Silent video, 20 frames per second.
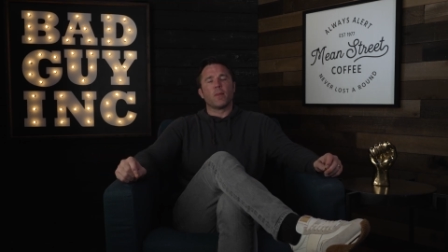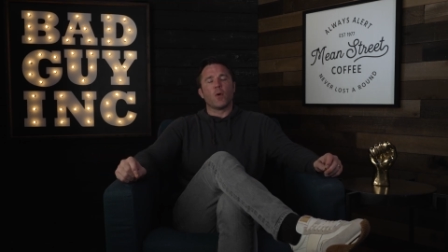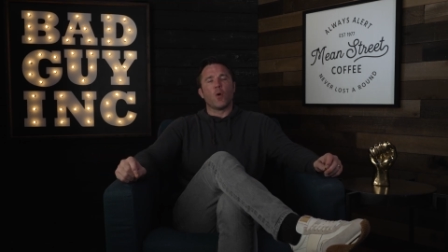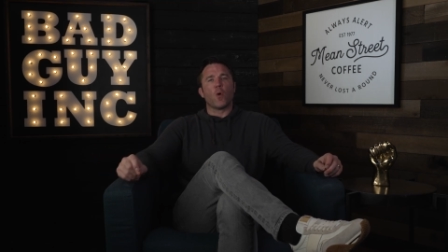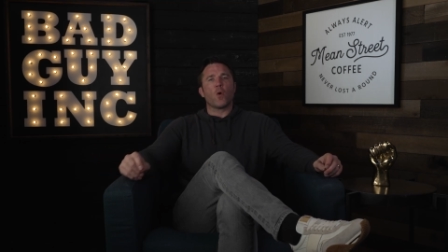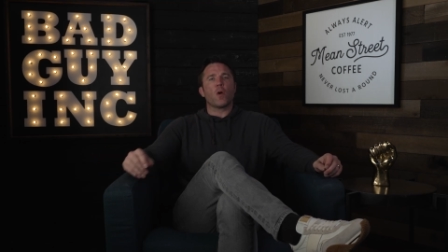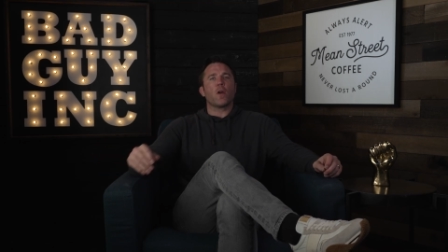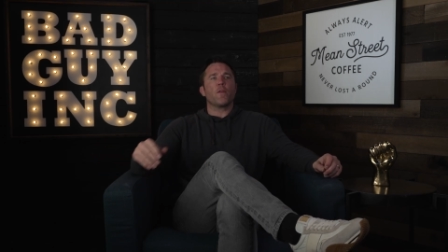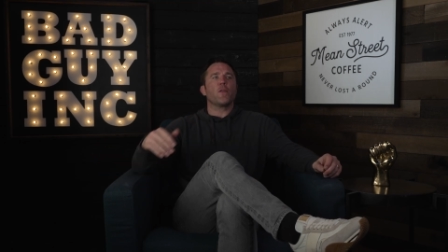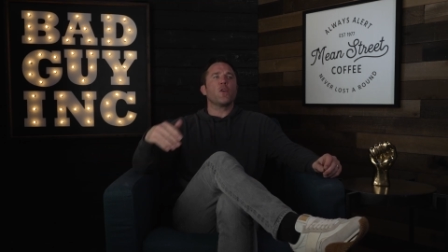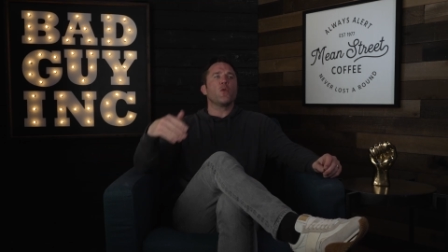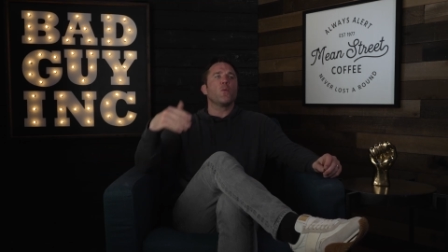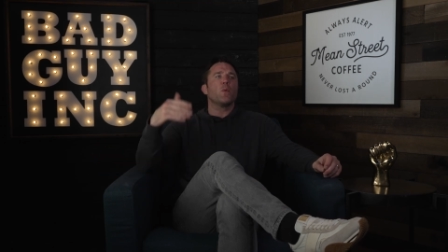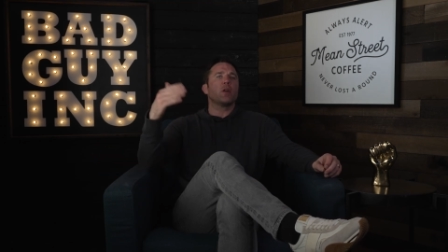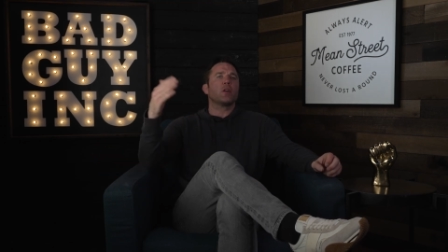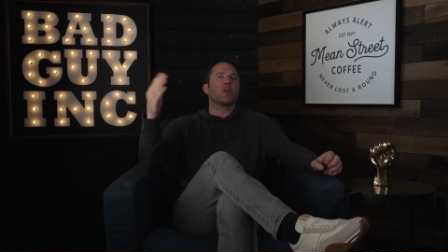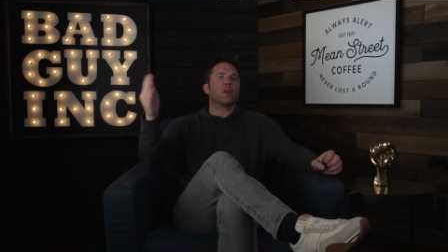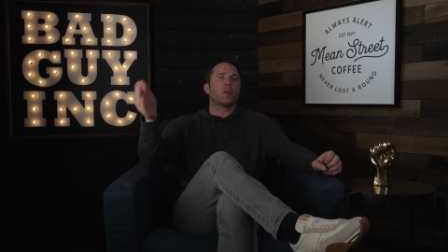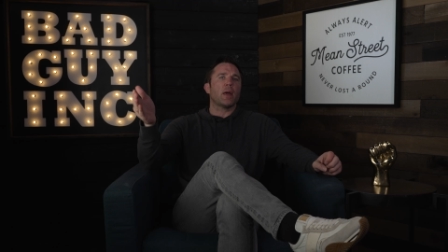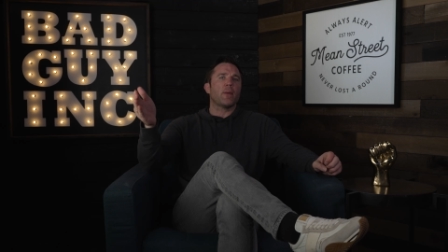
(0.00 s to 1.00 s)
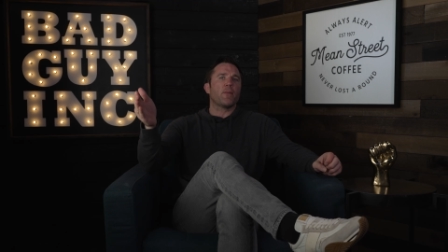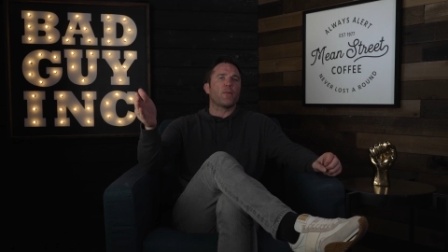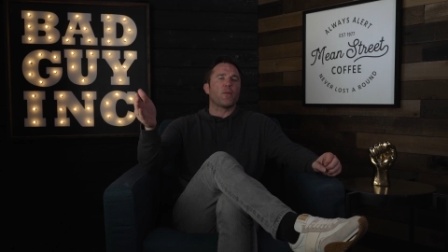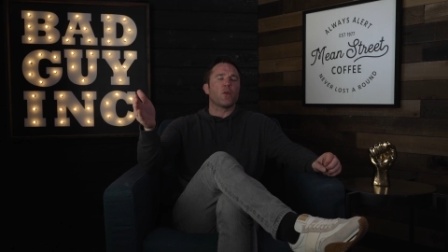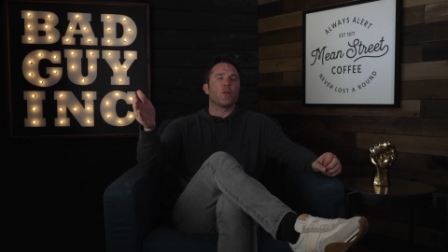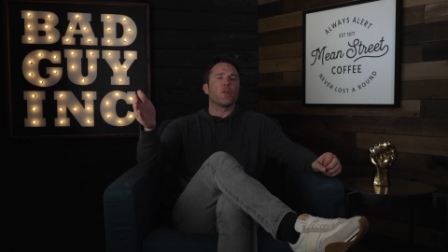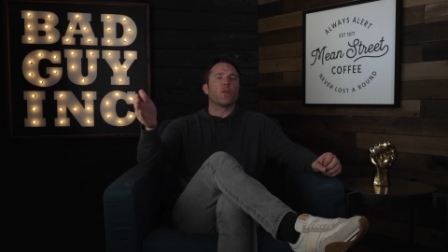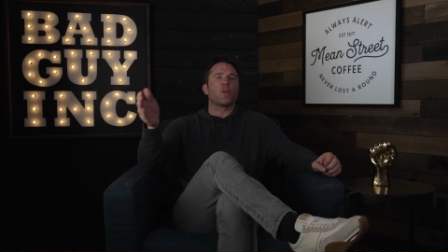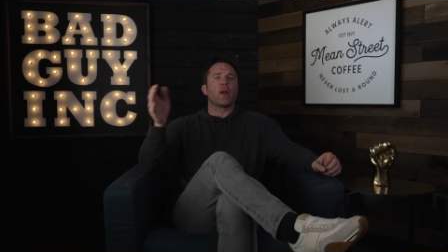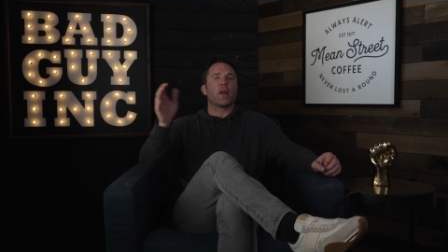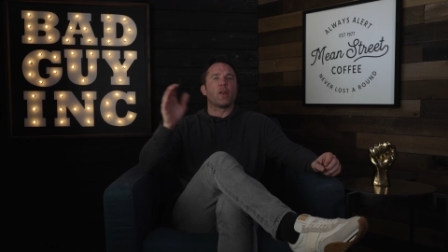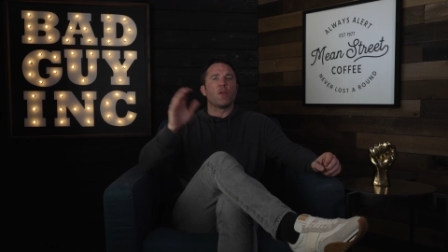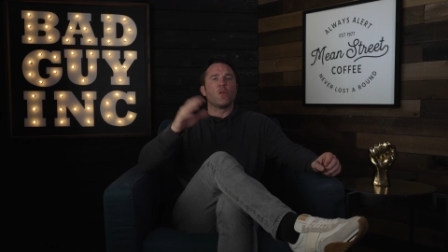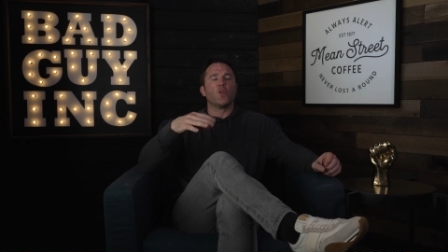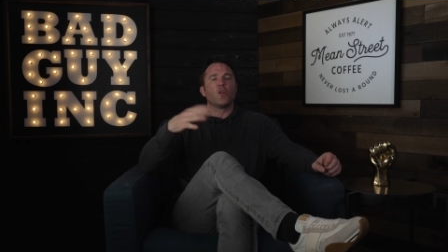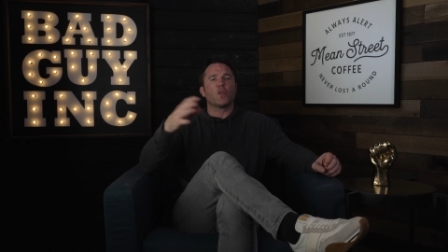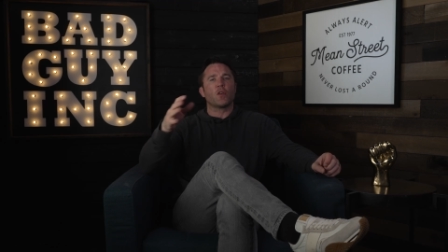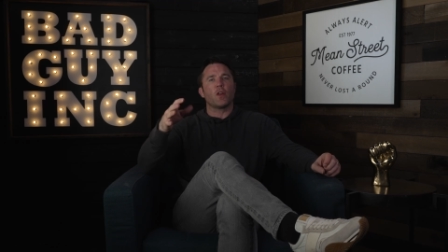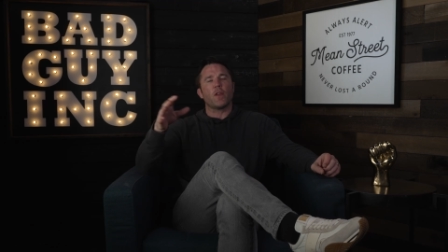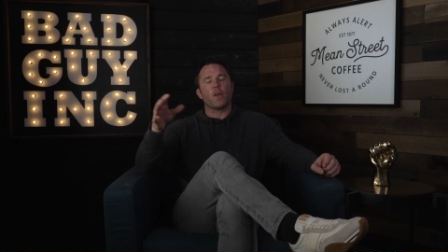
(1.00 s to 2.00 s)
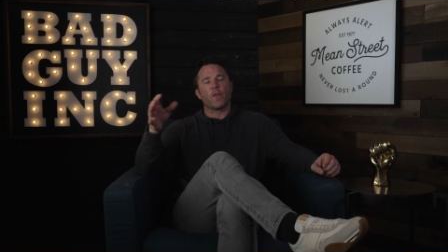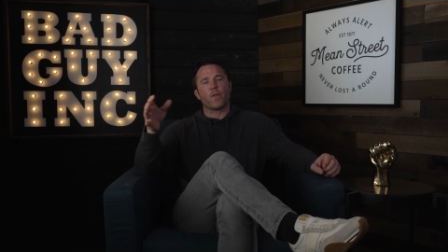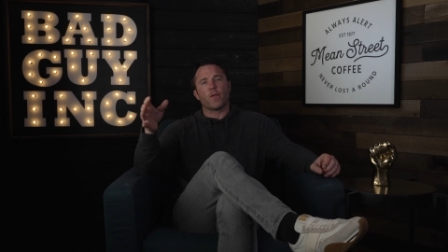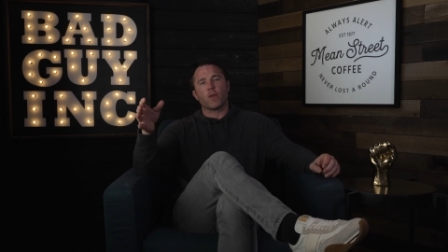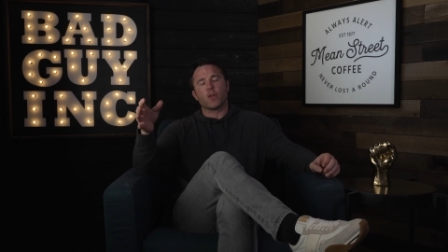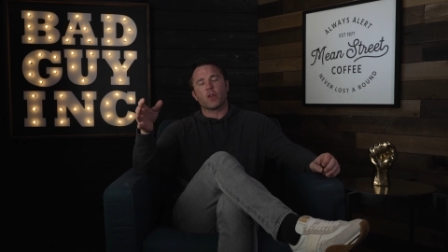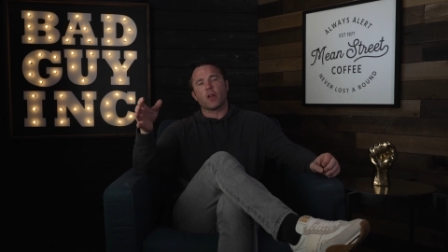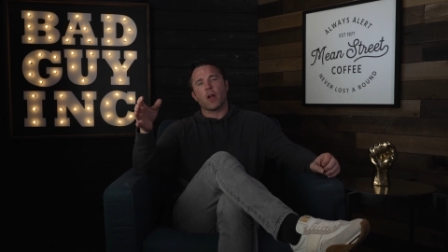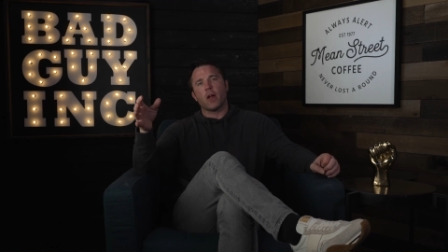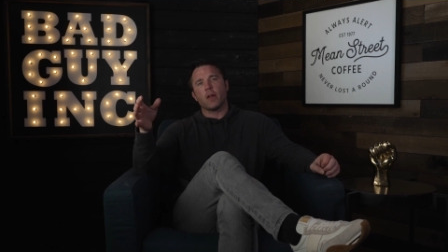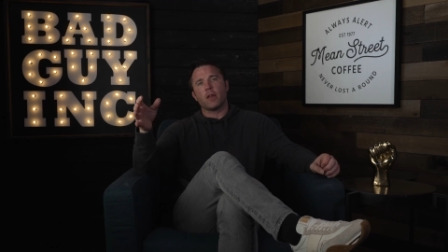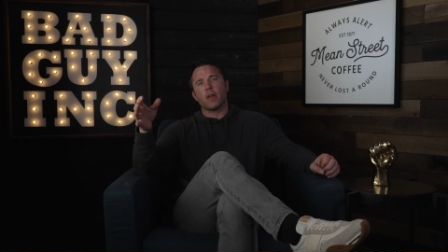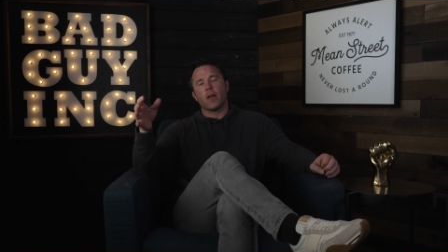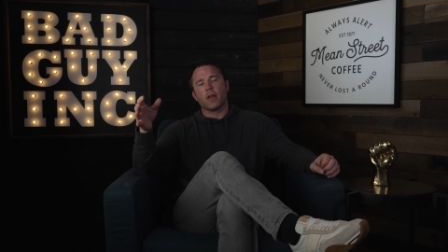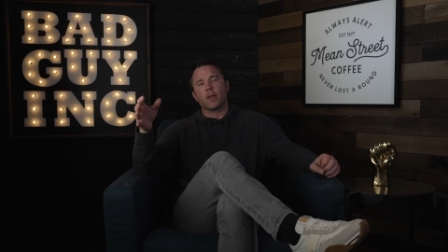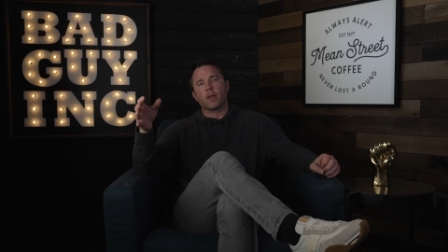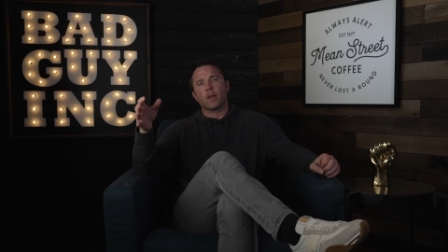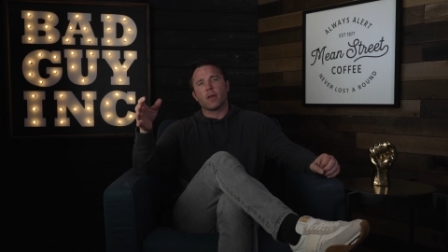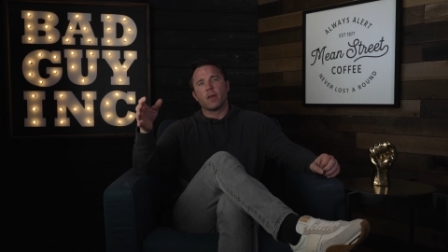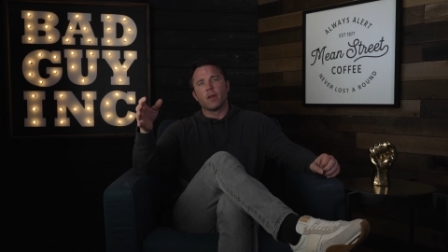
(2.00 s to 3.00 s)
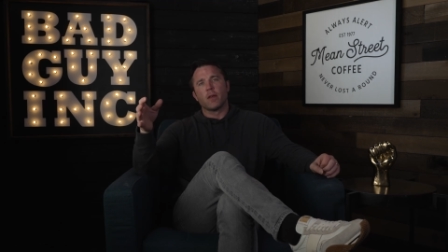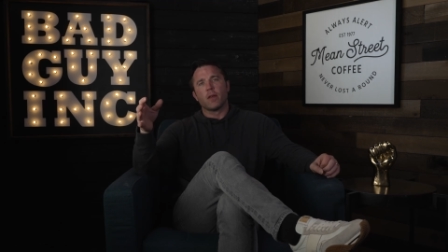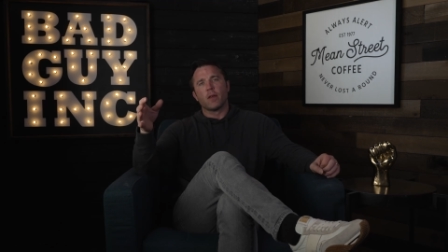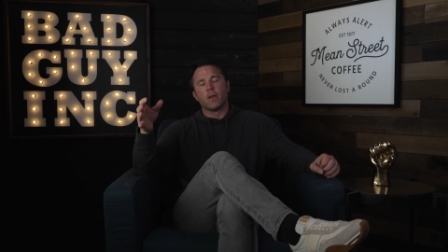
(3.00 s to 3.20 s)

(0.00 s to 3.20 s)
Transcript: or if you went a step further and you looked at their first contest.